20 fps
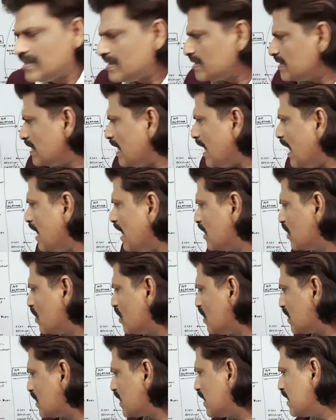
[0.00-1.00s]
the
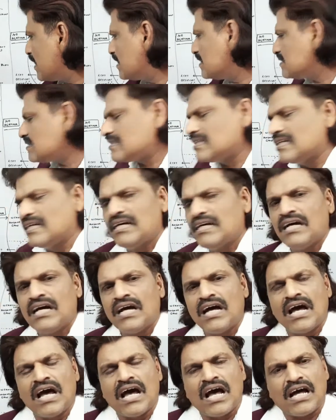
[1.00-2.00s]
angular gyrus
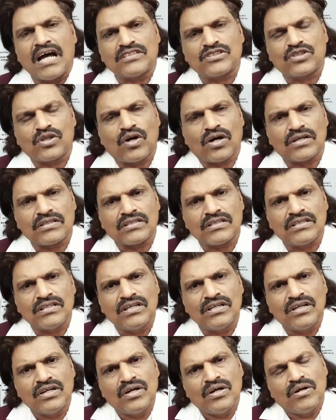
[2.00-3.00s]
has got
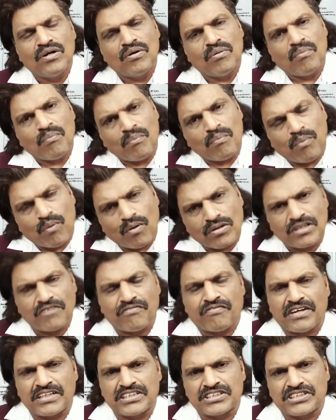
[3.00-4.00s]
both
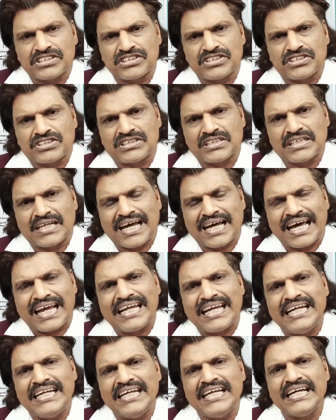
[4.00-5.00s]
the functions,
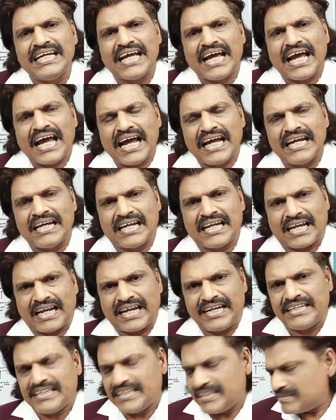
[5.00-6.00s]
reading and
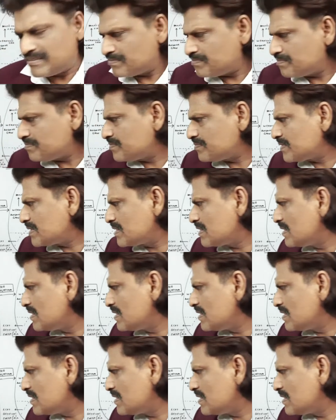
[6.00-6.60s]
writing.